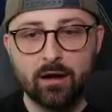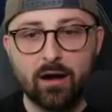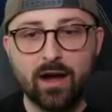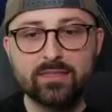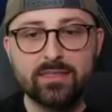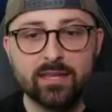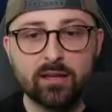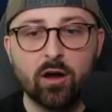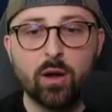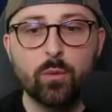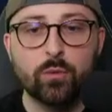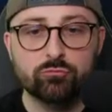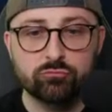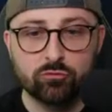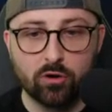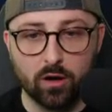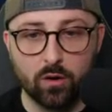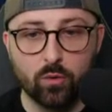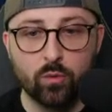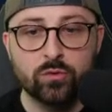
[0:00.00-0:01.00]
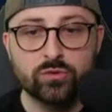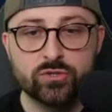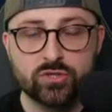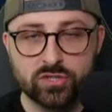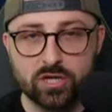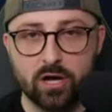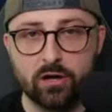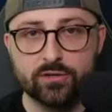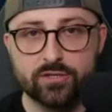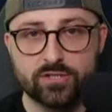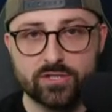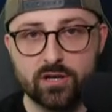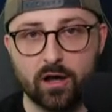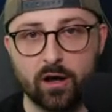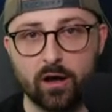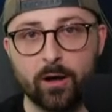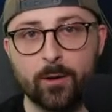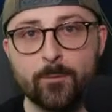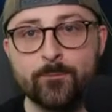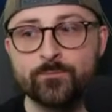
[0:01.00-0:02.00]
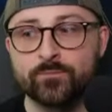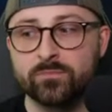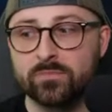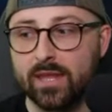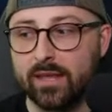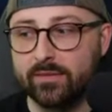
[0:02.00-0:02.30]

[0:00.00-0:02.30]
I think I would roll, start Sarr,